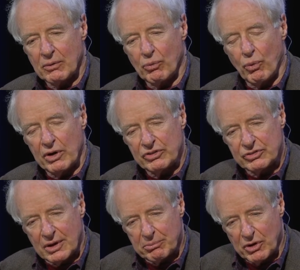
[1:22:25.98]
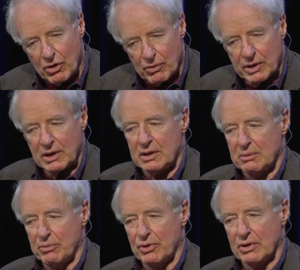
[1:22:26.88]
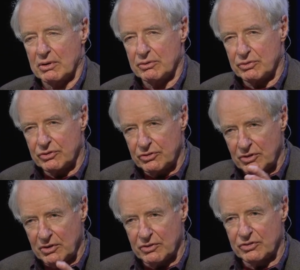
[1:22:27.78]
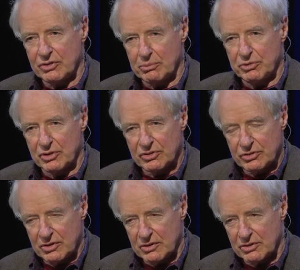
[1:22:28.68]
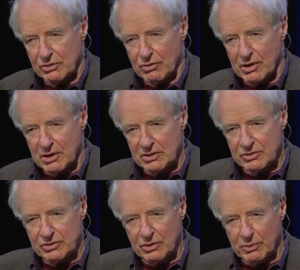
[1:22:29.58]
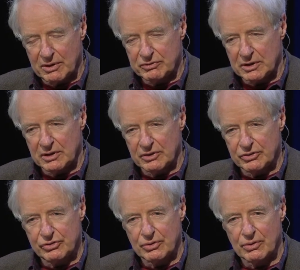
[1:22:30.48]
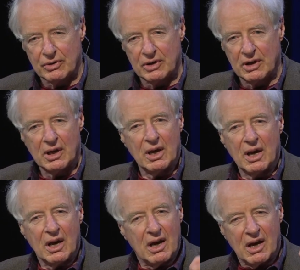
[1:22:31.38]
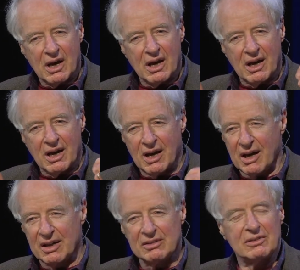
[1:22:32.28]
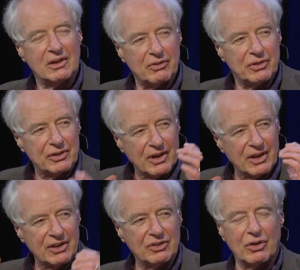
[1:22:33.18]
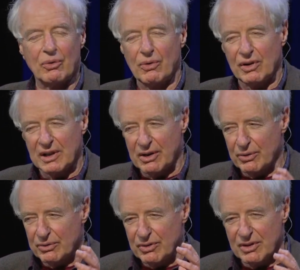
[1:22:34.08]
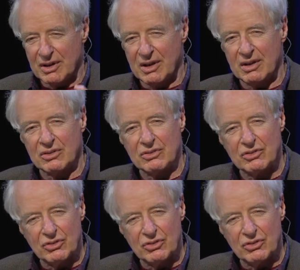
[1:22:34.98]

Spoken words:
Once I'm going on a book, see the subject, see the terrain, see a way of telling the story, I love it, I can go all out and